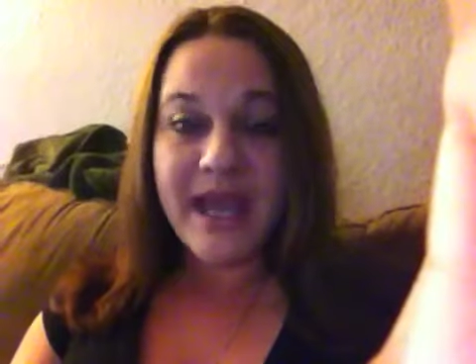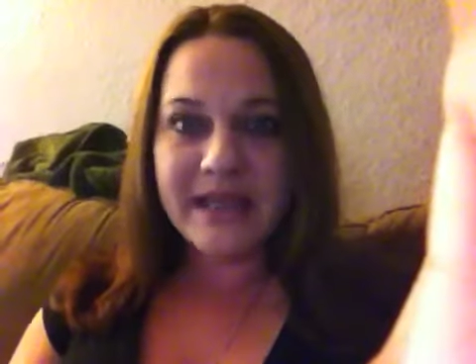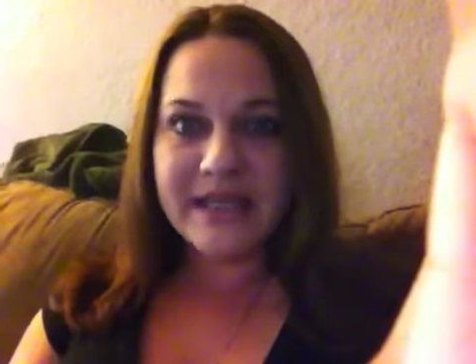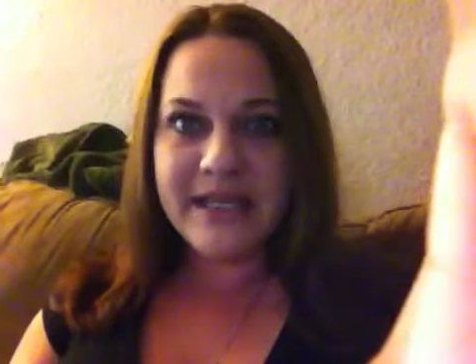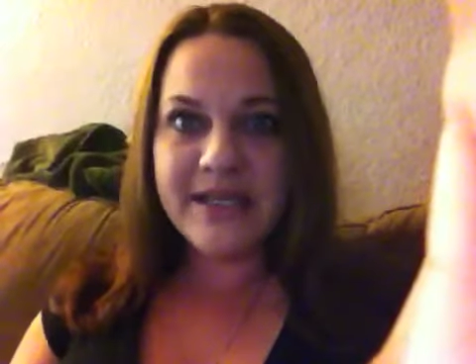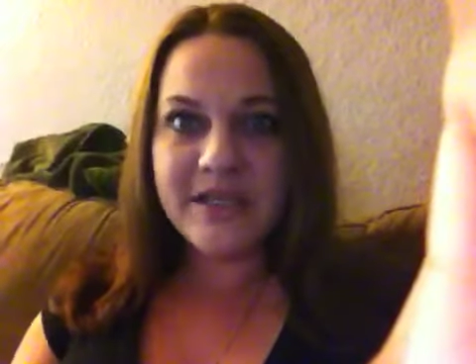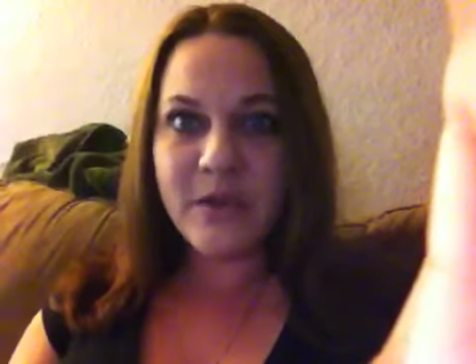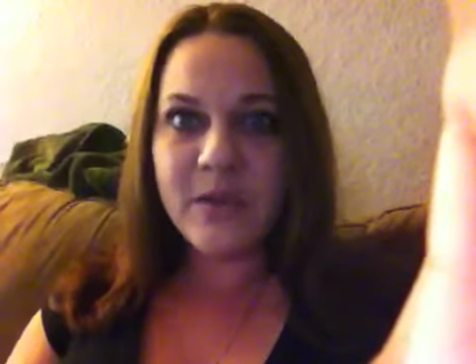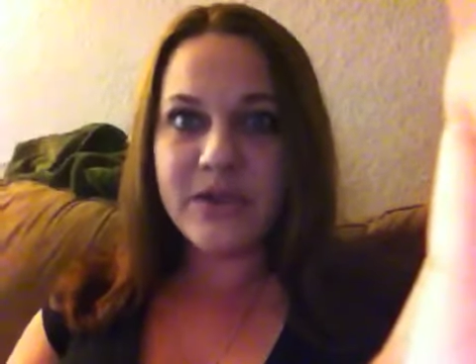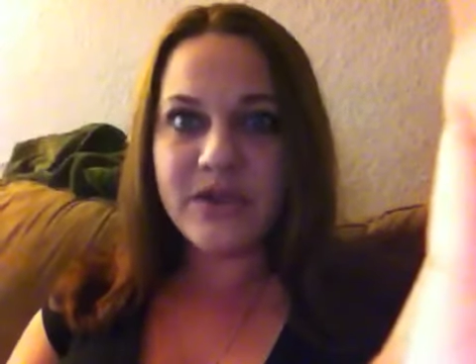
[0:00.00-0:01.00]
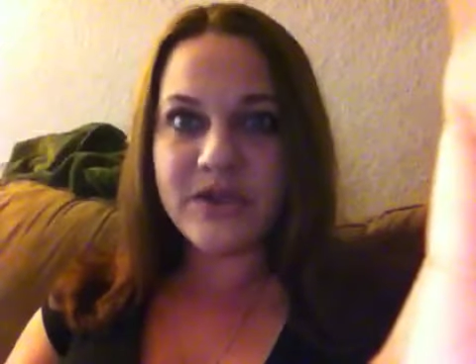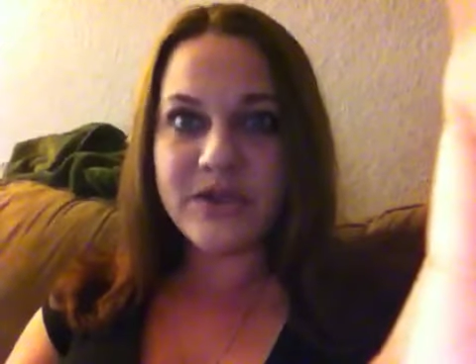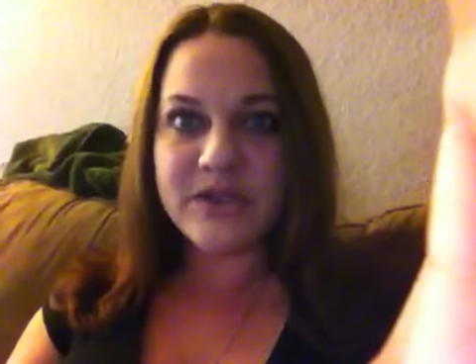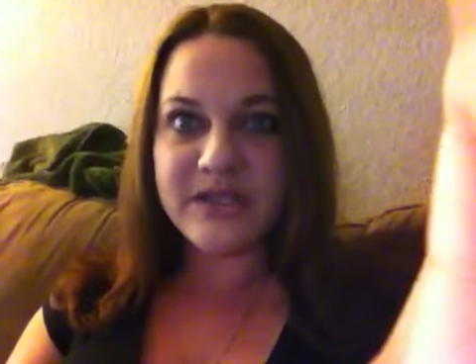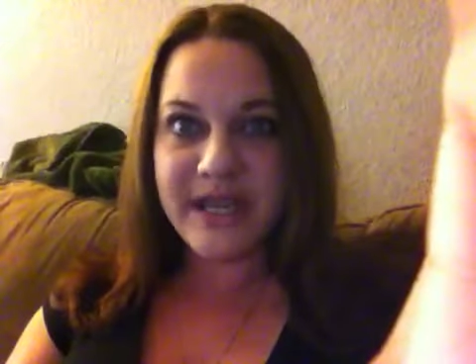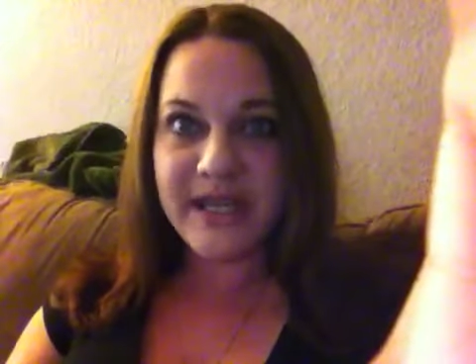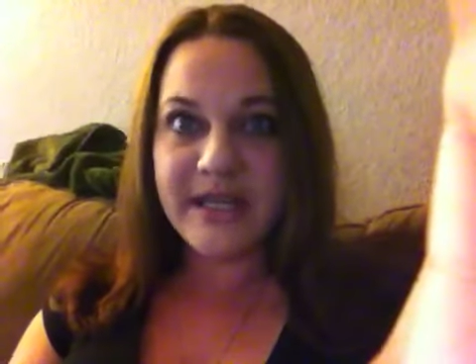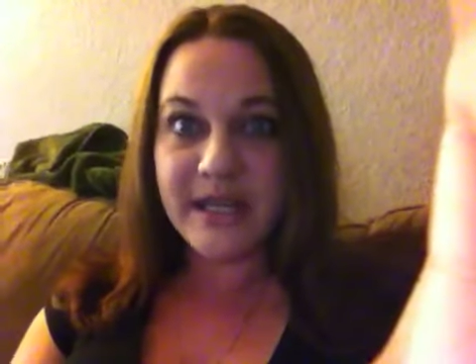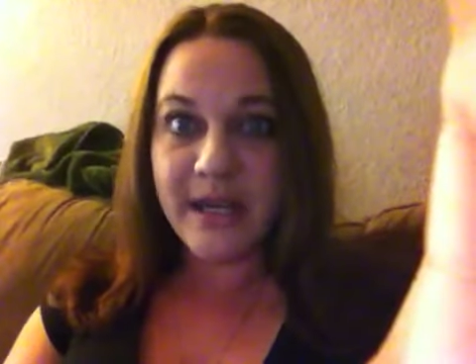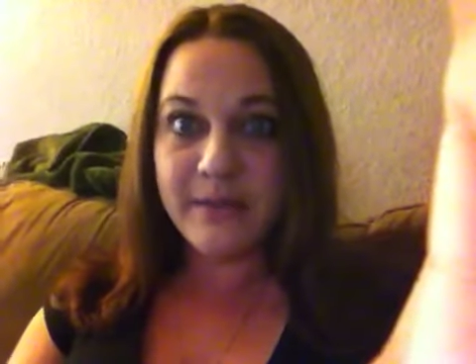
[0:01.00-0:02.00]
at least know what you're
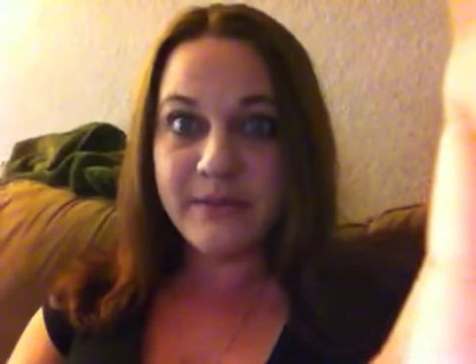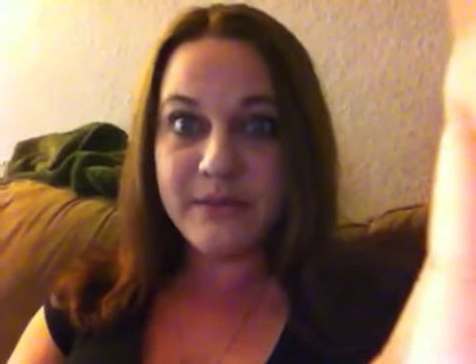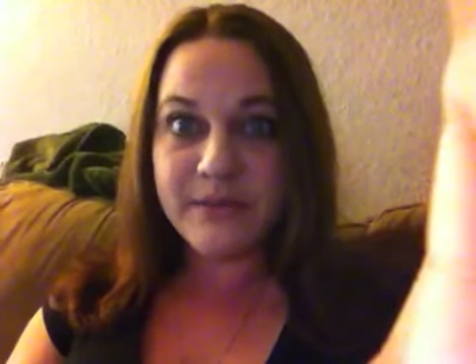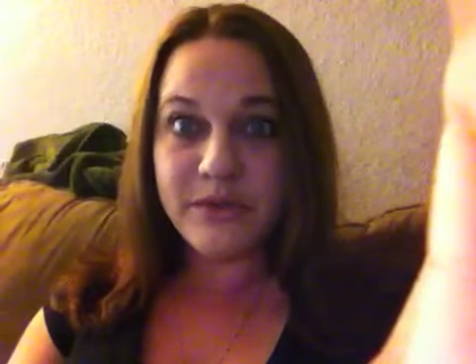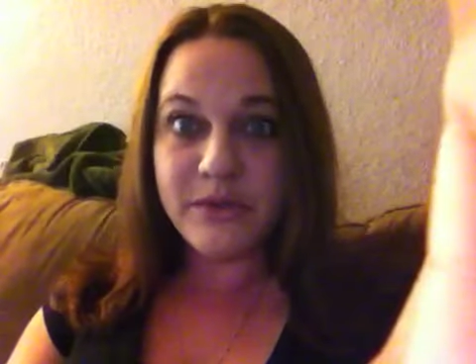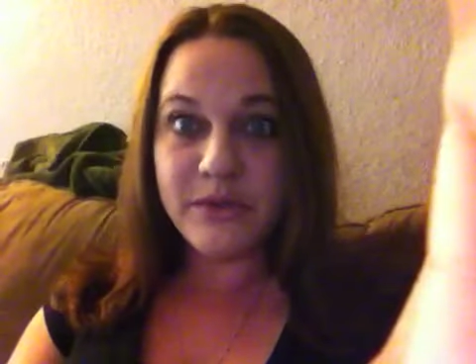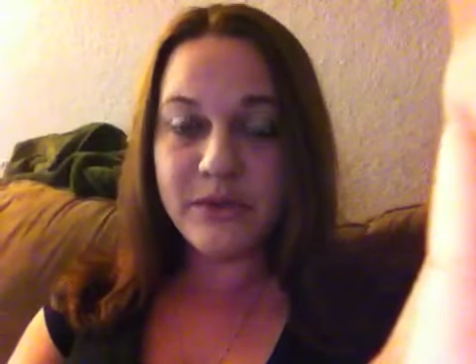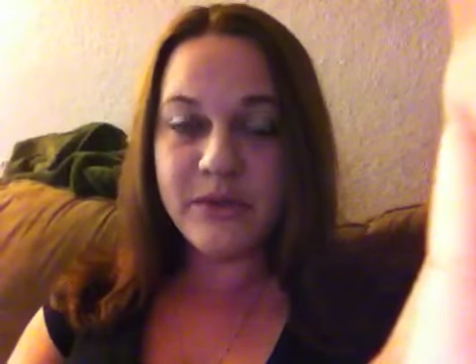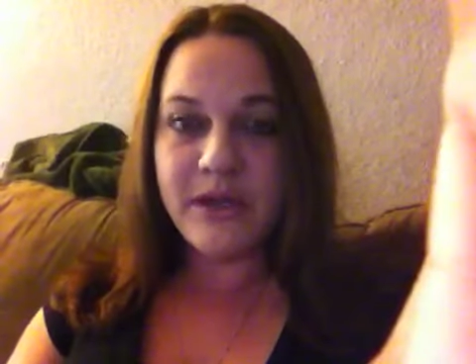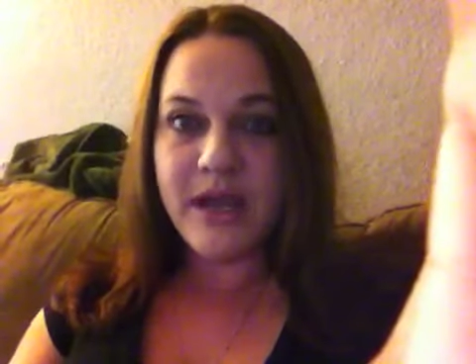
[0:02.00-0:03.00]
standing up to